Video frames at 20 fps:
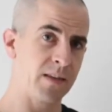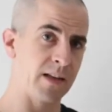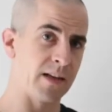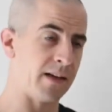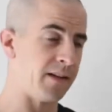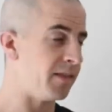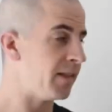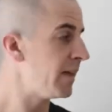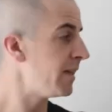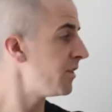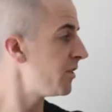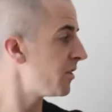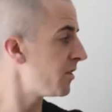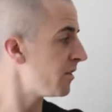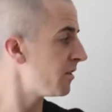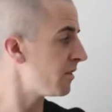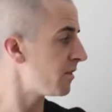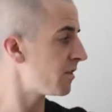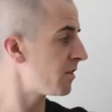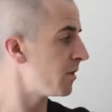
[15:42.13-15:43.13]
And they
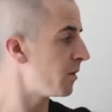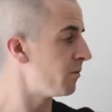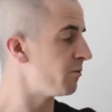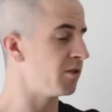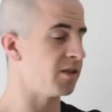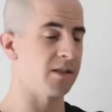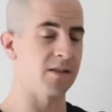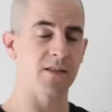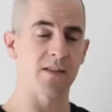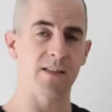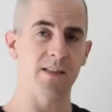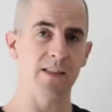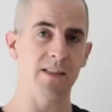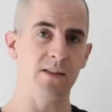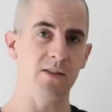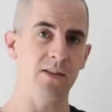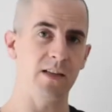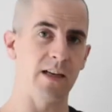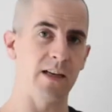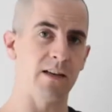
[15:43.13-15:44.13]
shouldn't stop running. So
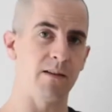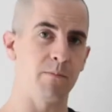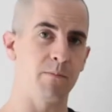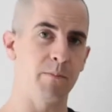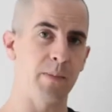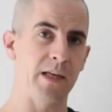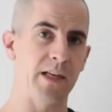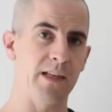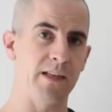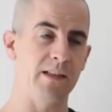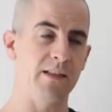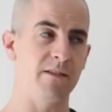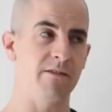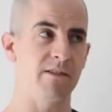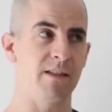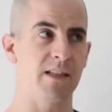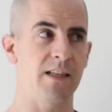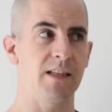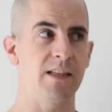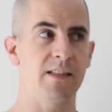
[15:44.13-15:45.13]
say you get pain in
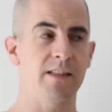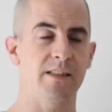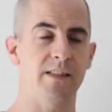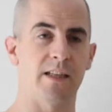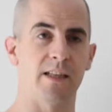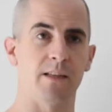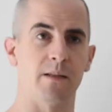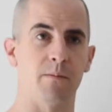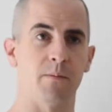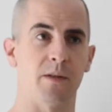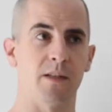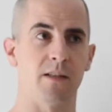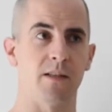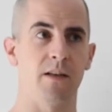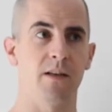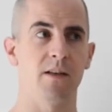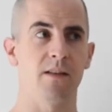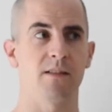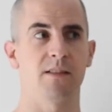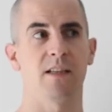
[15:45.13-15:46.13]
your Achilles tendon, but
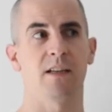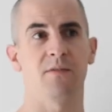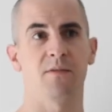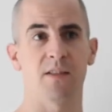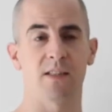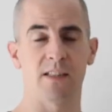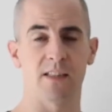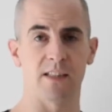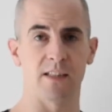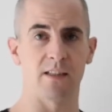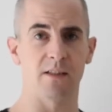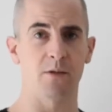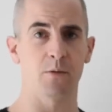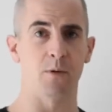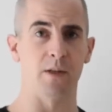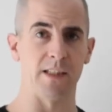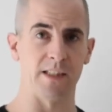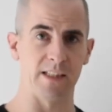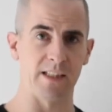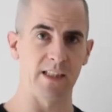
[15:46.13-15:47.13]
it hurts after, say,
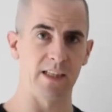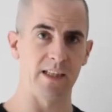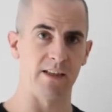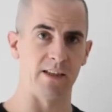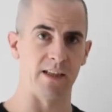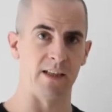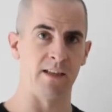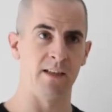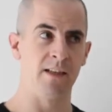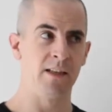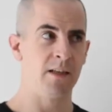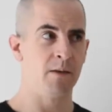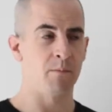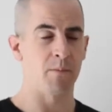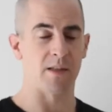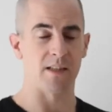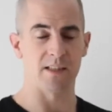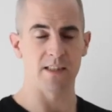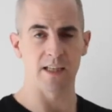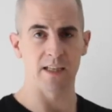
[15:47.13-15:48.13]
20k,
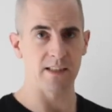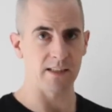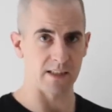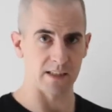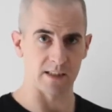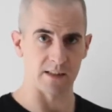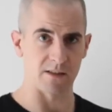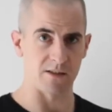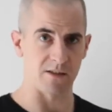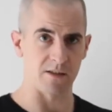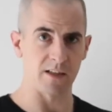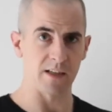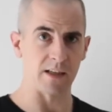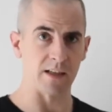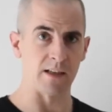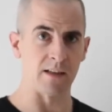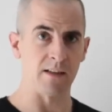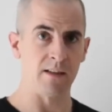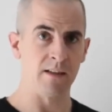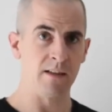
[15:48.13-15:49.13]
but a 10k is
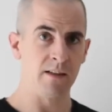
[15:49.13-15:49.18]
okay.